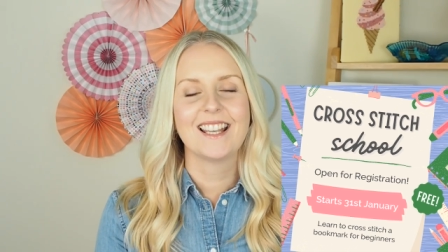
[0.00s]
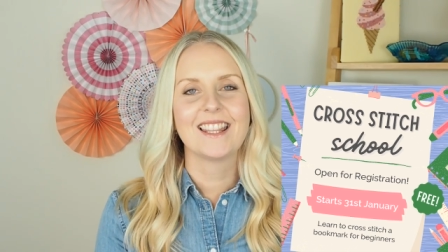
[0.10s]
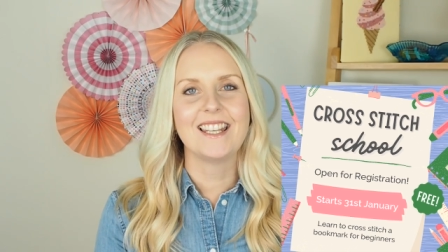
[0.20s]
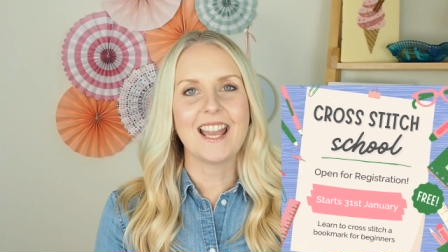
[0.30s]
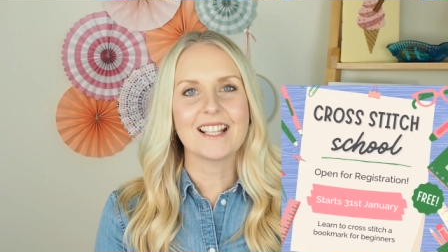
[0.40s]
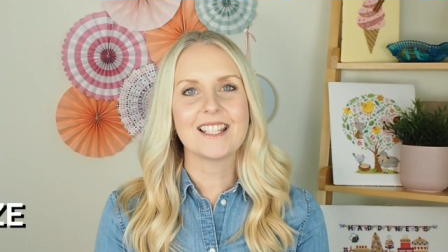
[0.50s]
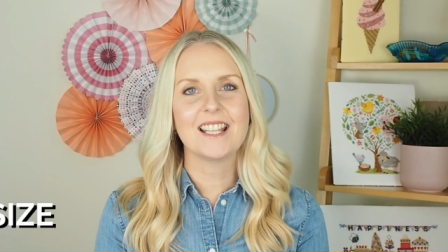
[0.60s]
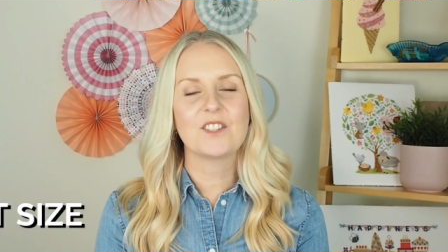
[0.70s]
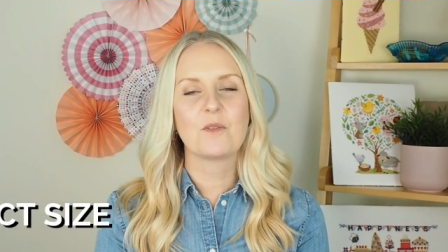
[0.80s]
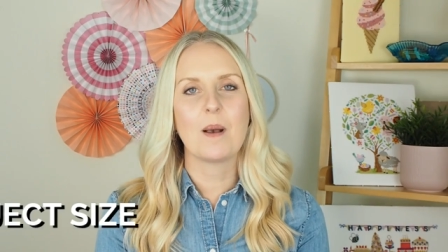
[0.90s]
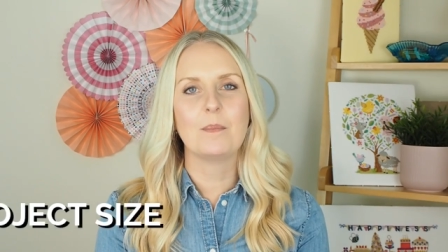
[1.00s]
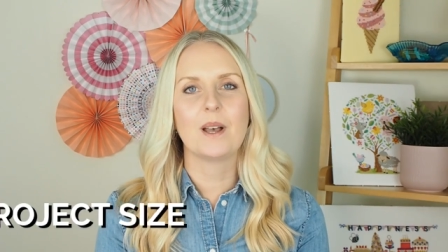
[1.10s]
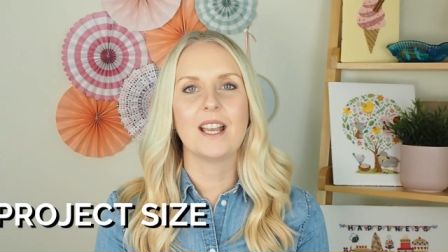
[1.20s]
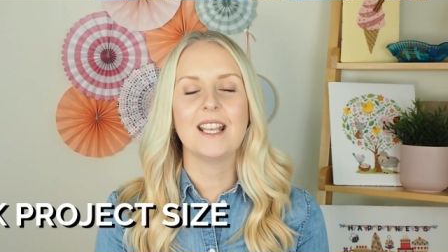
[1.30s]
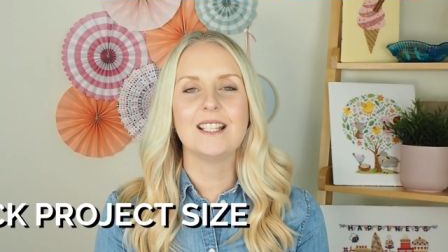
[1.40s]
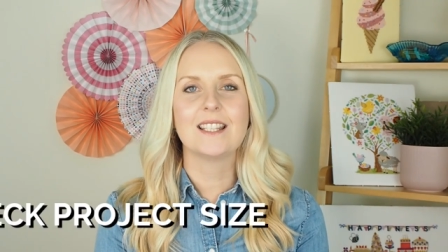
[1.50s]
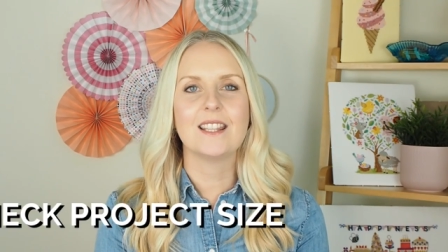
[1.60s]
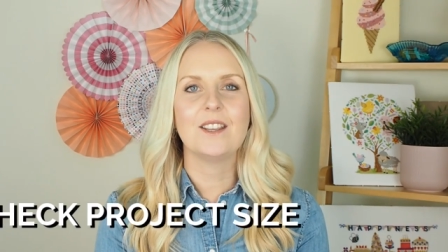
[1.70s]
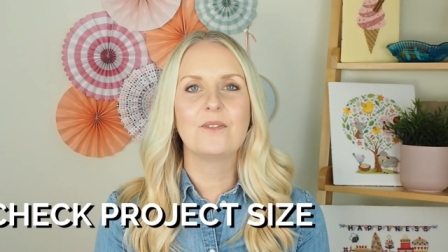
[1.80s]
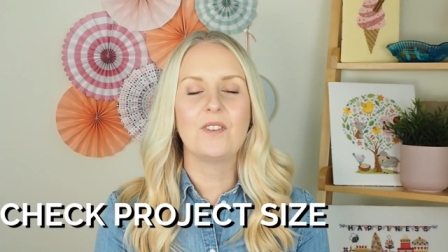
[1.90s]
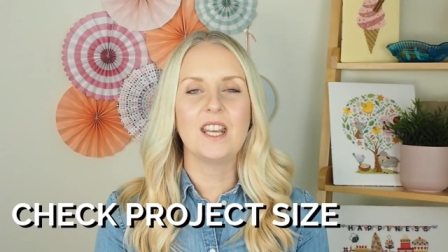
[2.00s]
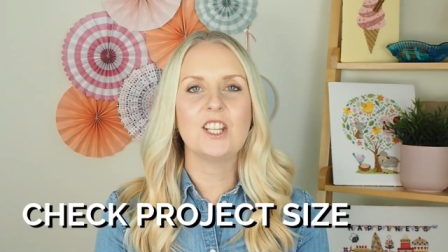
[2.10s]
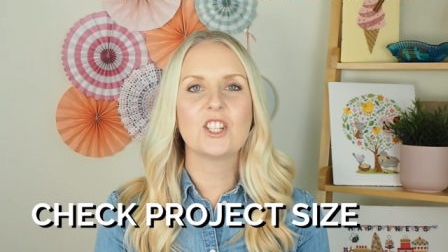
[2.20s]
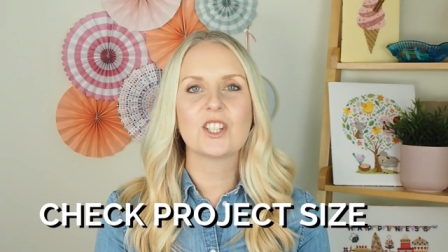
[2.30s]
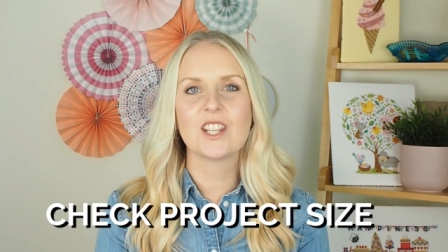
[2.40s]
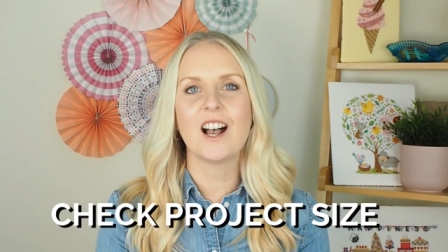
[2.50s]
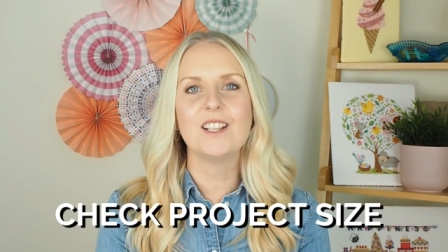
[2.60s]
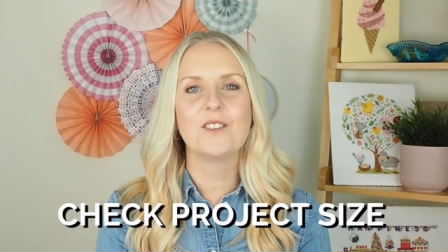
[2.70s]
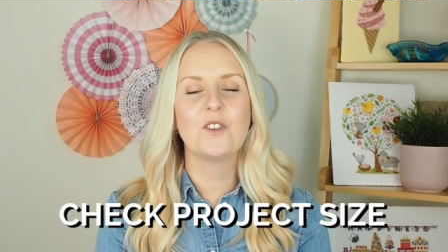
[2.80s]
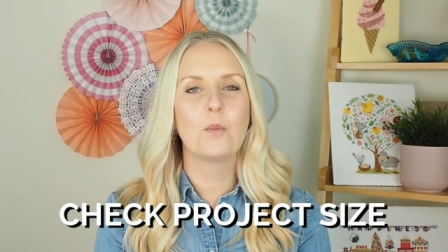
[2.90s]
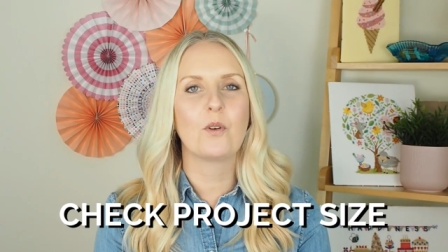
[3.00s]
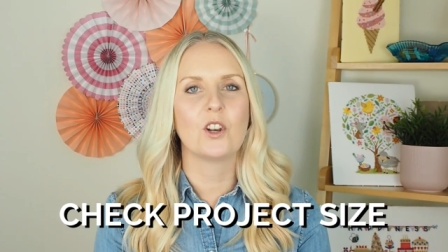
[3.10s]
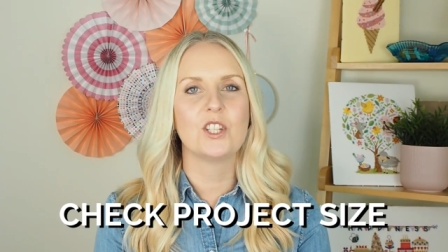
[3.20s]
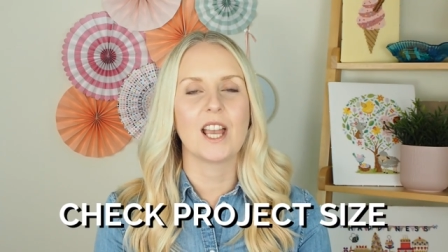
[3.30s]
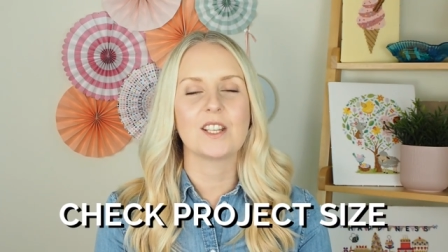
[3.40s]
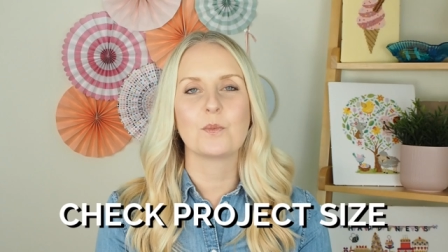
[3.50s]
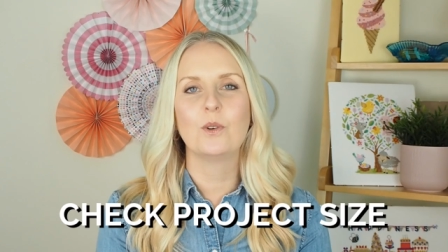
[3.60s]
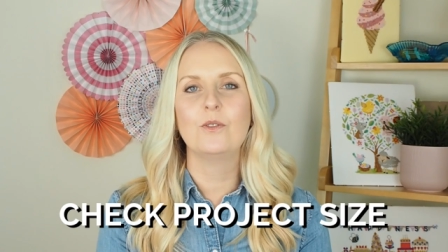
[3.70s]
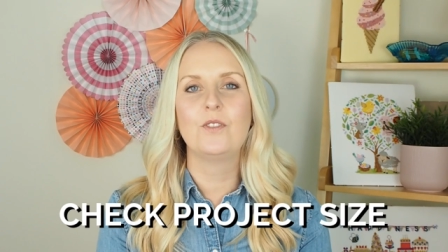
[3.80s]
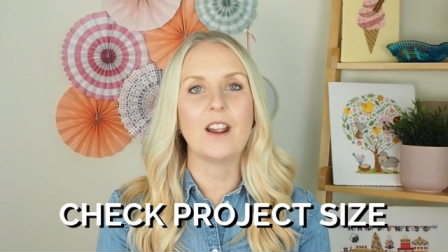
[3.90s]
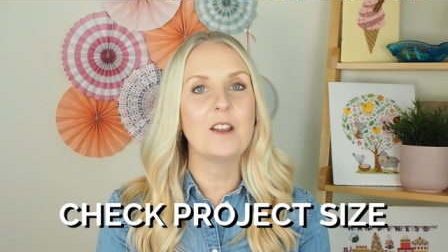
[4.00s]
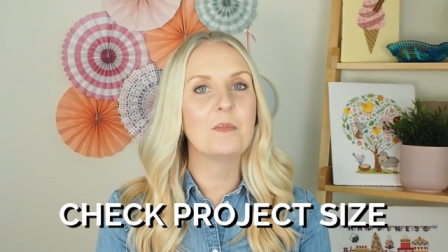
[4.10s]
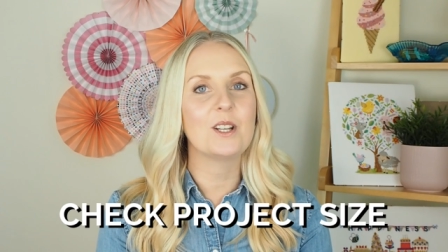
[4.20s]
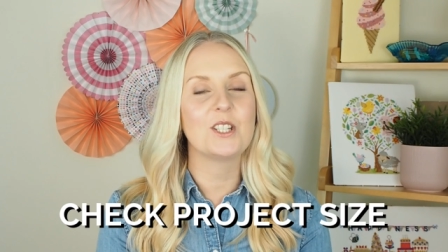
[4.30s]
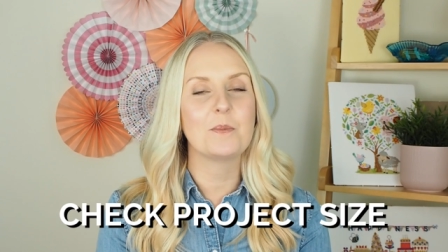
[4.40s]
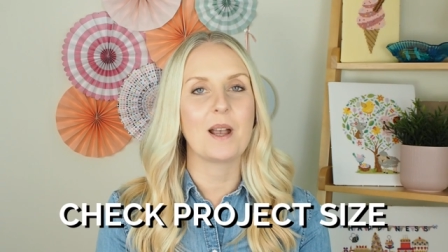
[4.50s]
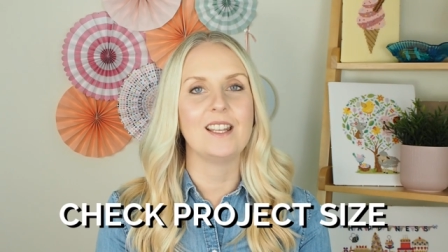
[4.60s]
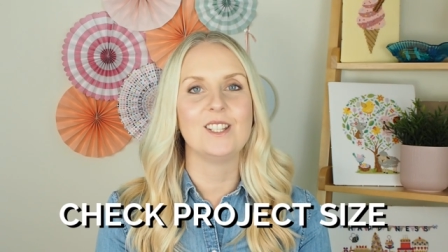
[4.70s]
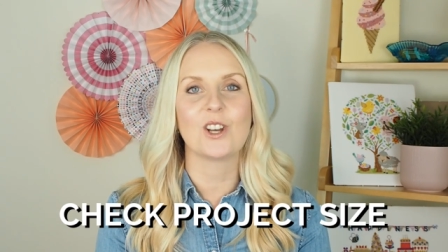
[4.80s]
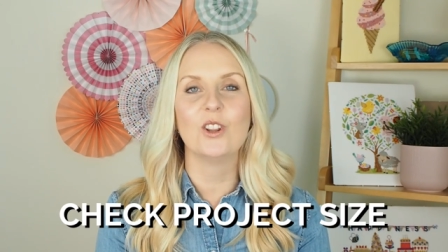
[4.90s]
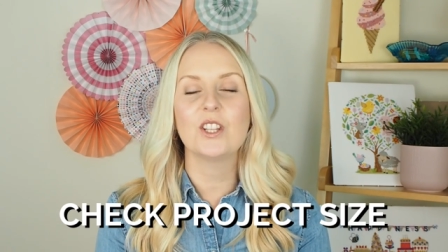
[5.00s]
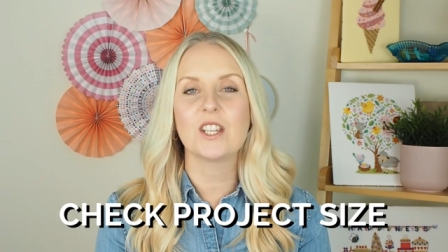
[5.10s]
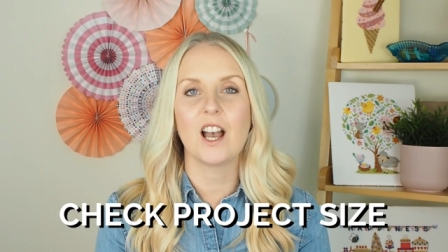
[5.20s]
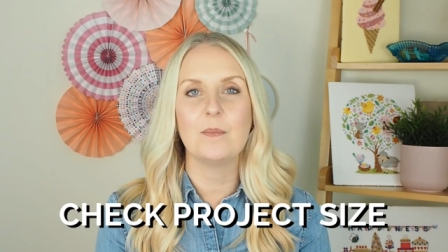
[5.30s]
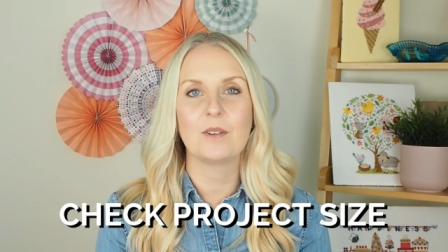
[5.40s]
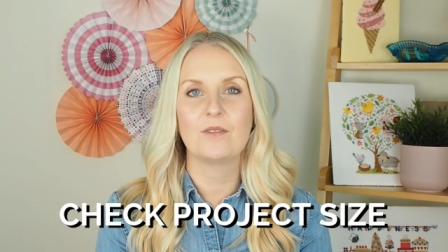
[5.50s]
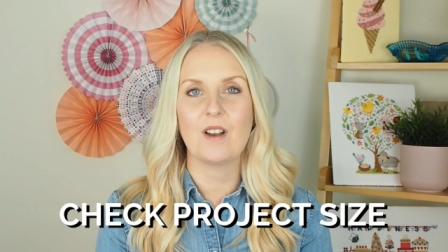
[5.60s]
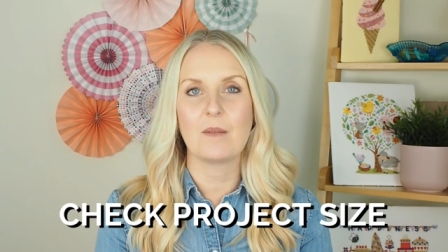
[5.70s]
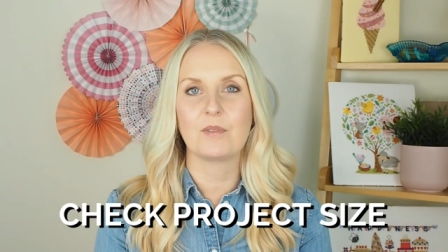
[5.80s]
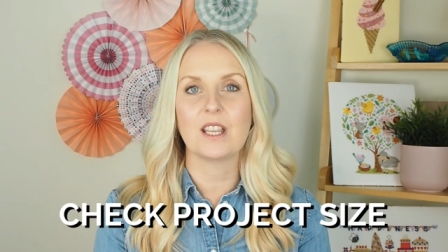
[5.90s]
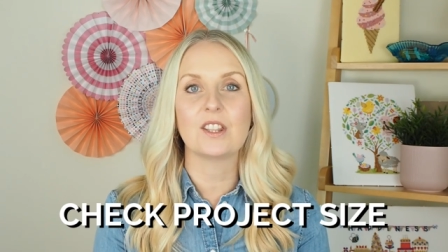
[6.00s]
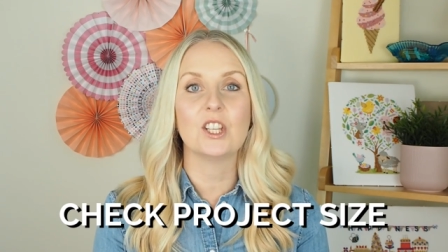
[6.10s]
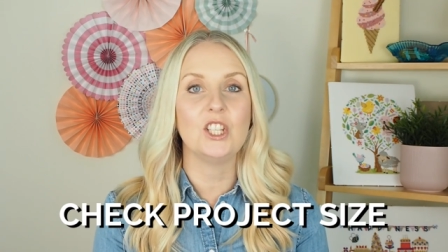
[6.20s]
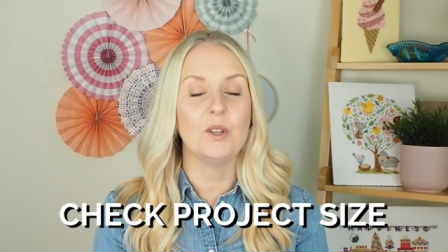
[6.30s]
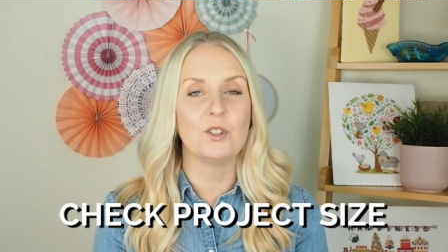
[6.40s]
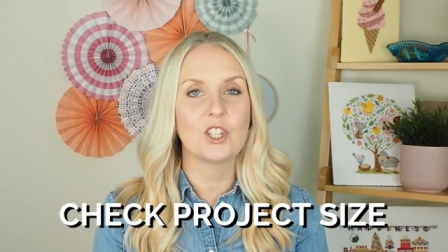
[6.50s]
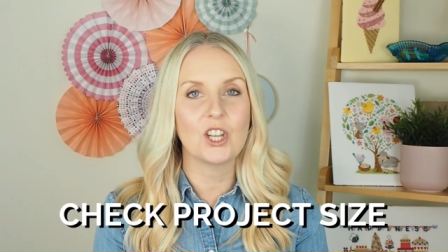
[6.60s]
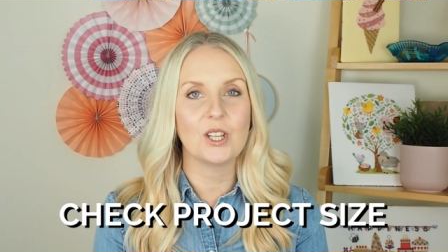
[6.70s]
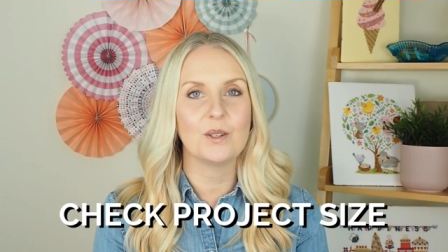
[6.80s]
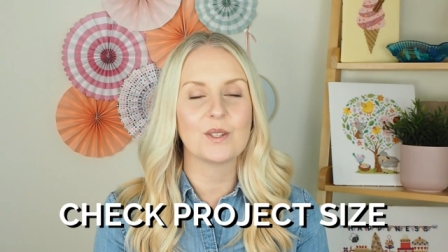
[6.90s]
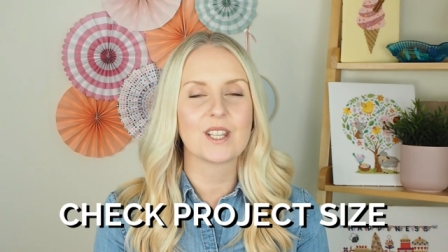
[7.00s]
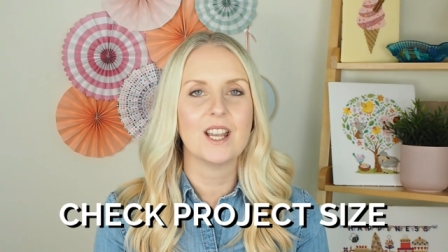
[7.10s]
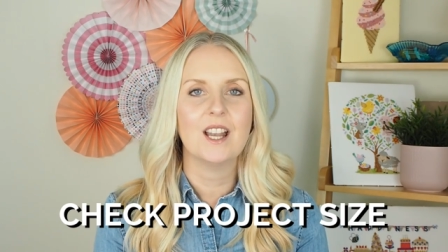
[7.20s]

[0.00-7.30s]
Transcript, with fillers: The next thing to remember is that the finished size of your project will very much depend on the type of fabric that you choose.